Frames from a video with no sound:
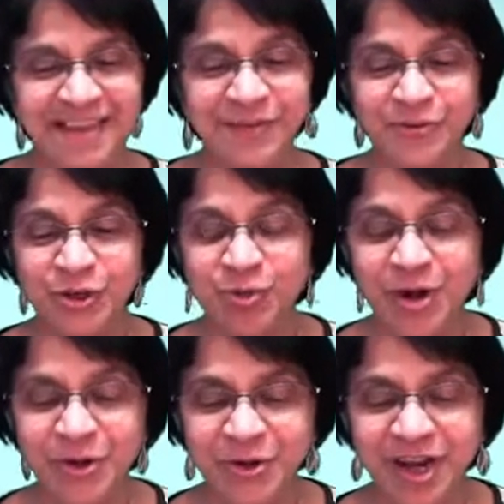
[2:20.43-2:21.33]
If you
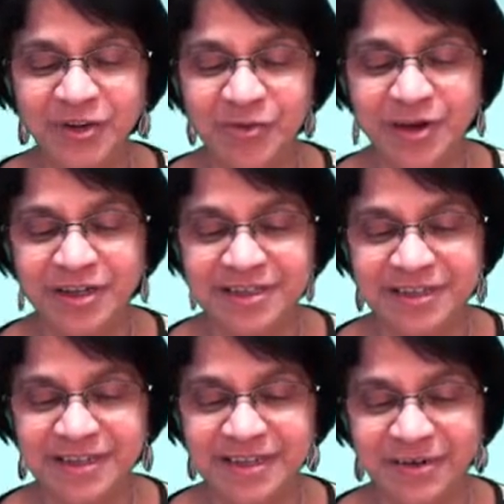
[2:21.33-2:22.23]
want to
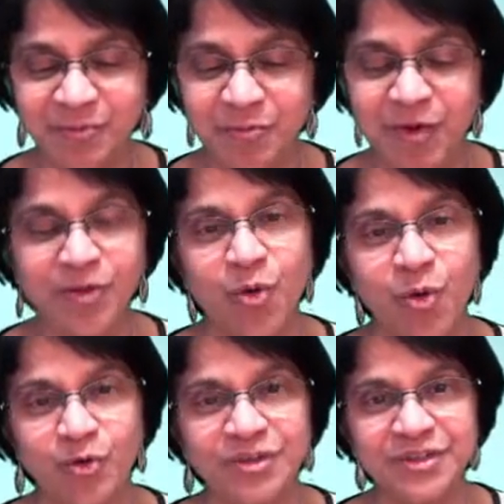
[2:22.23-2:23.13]
convert 1
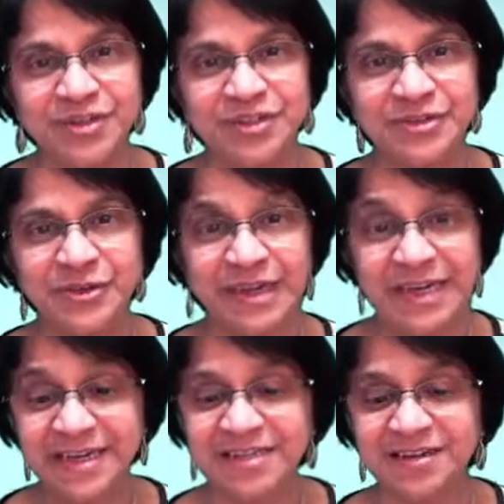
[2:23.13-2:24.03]
mole to
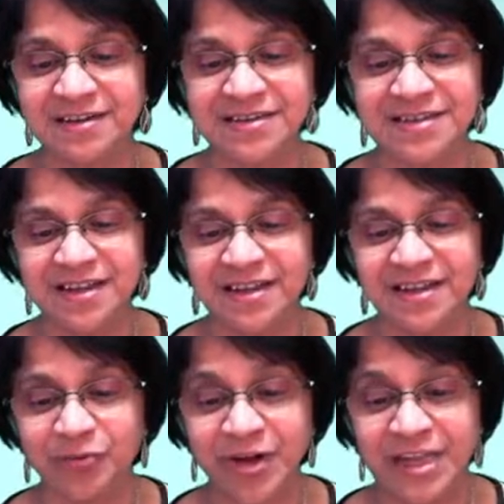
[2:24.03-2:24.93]
liters
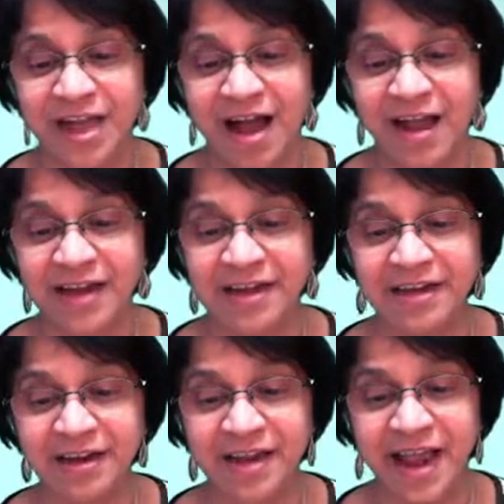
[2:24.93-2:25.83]
for an
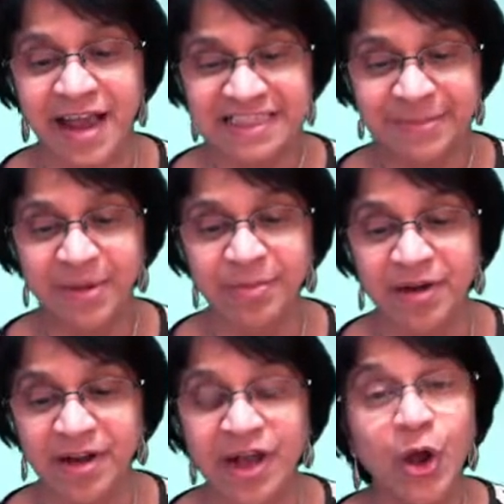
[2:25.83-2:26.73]
ideal gas,
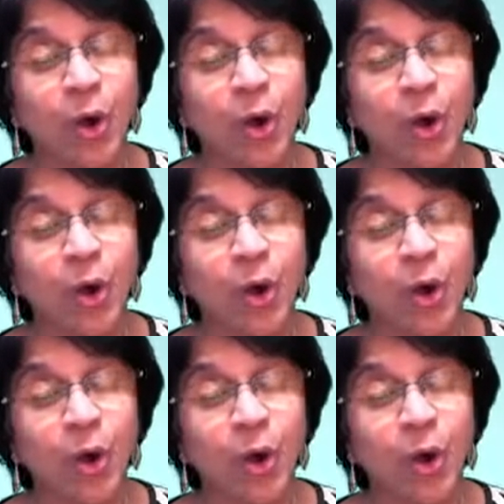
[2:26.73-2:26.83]
remember,